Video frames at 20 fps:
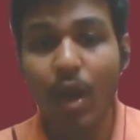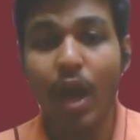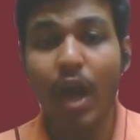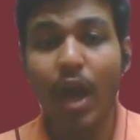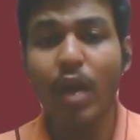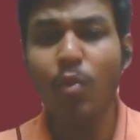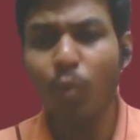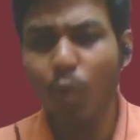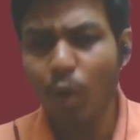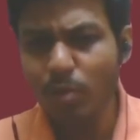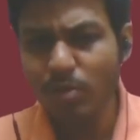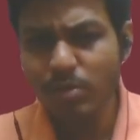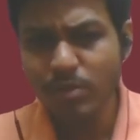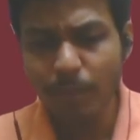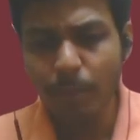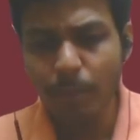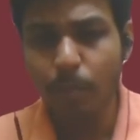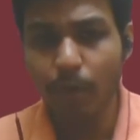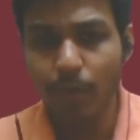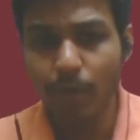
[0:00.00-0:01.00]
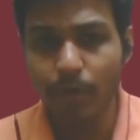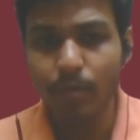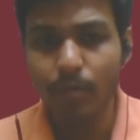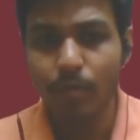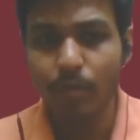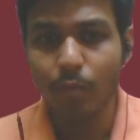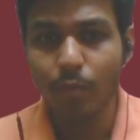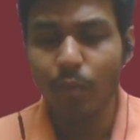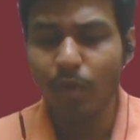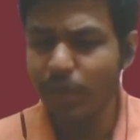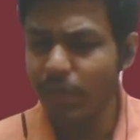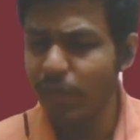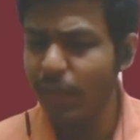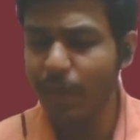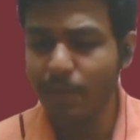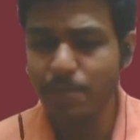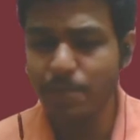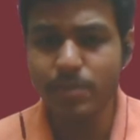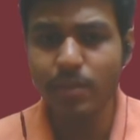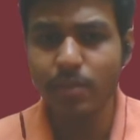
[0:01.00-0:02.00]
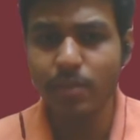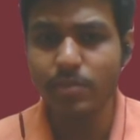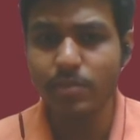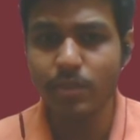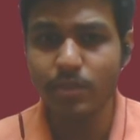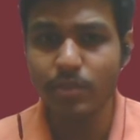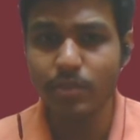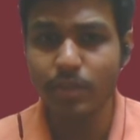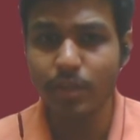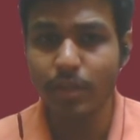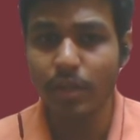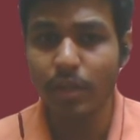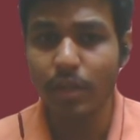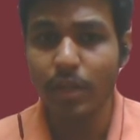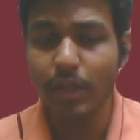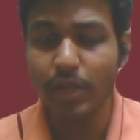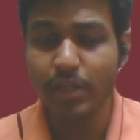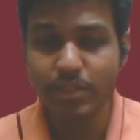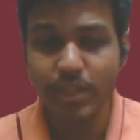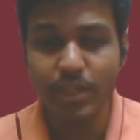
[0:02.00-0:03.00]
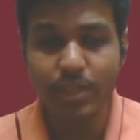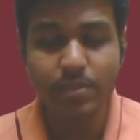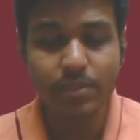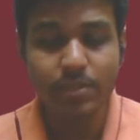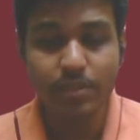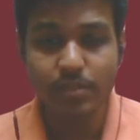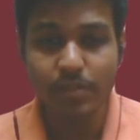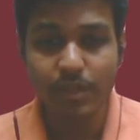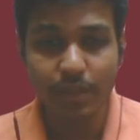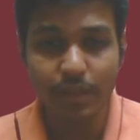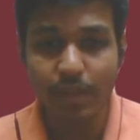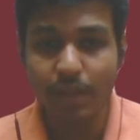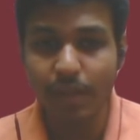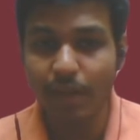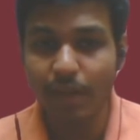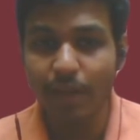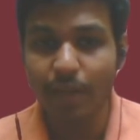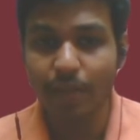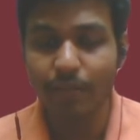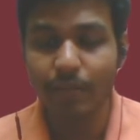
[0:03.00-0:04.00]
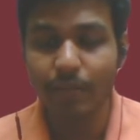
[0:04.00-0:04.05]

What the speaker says: And what was that point? What did he observe such that it changed his entire life?